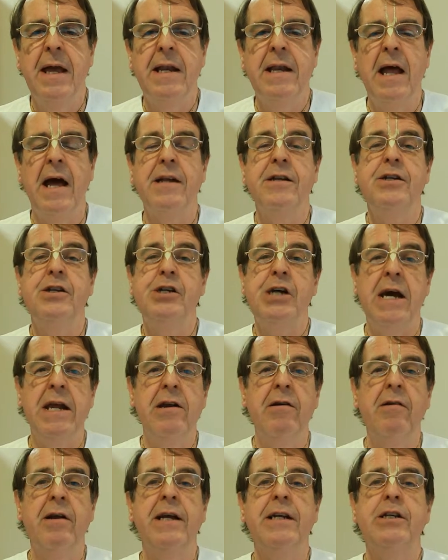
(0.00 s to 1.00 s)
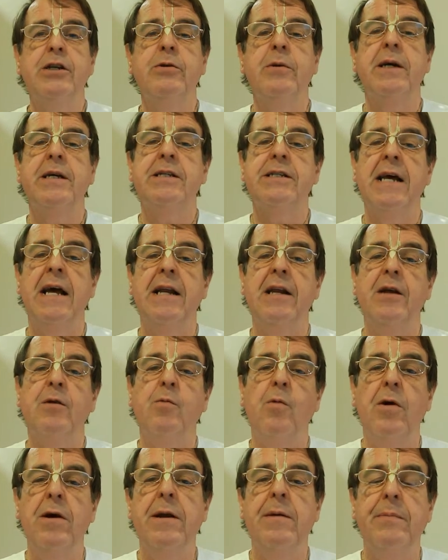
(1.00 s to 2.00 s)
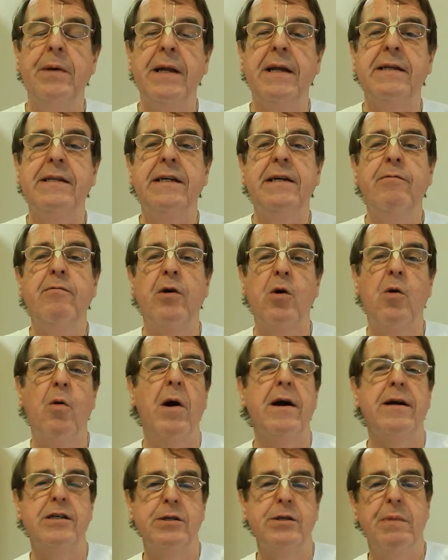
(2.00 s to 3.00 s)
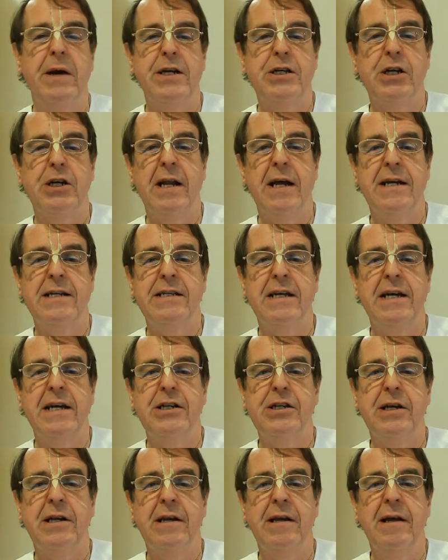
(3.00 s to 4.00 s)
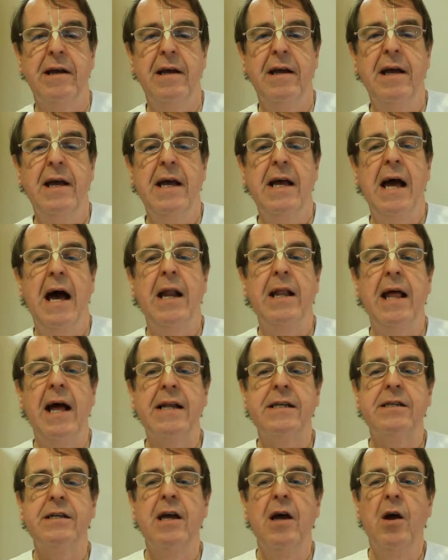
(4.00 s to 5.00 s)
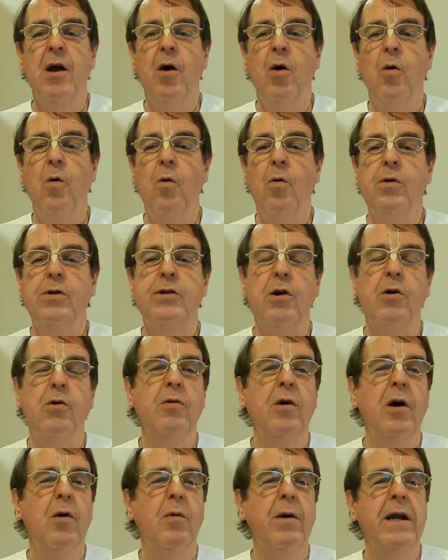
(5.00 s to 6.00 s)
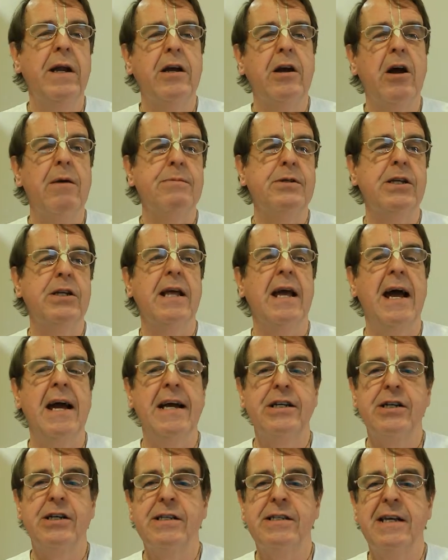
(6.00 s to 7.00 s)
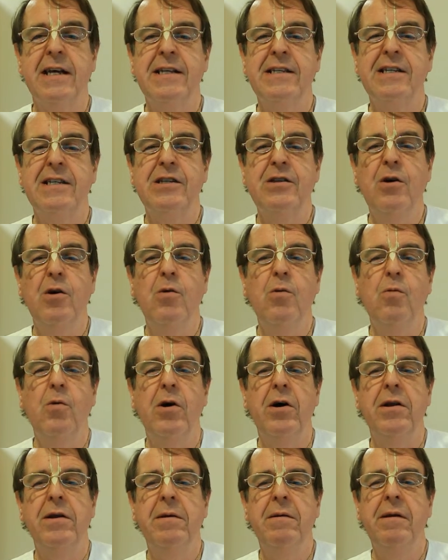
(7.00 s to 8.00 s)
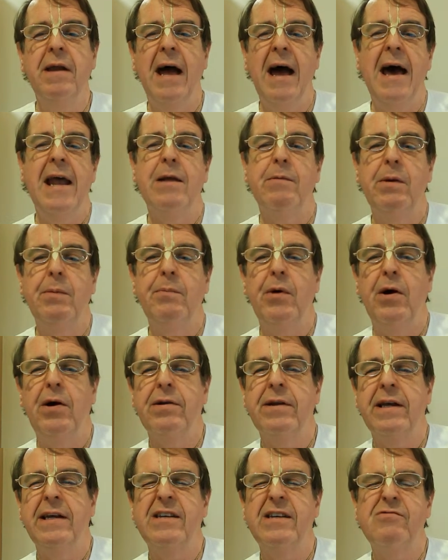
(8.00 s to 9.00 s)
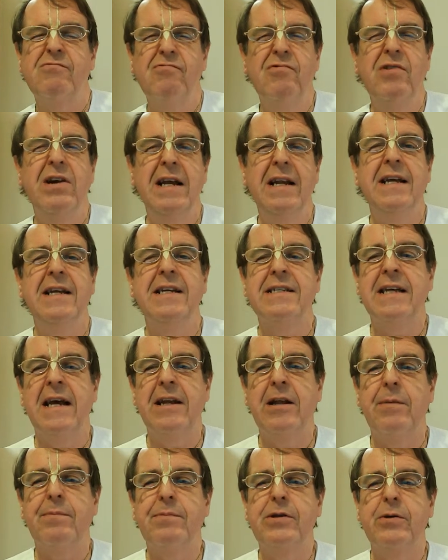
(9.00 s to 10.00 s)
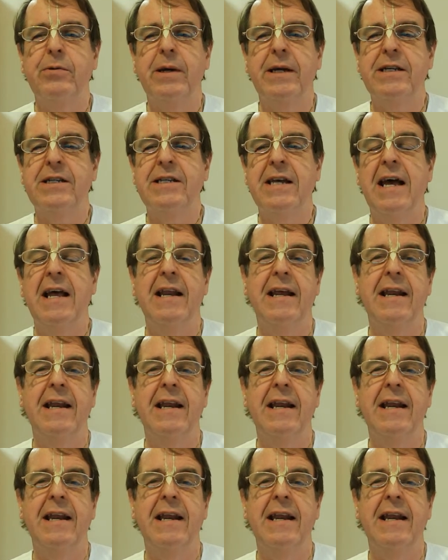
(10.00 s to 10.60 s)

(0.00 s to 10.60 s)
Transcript: Now, generally, to excel at one ability requires specialization, and so when it comes to the action senses, no one animal body is really set up to excel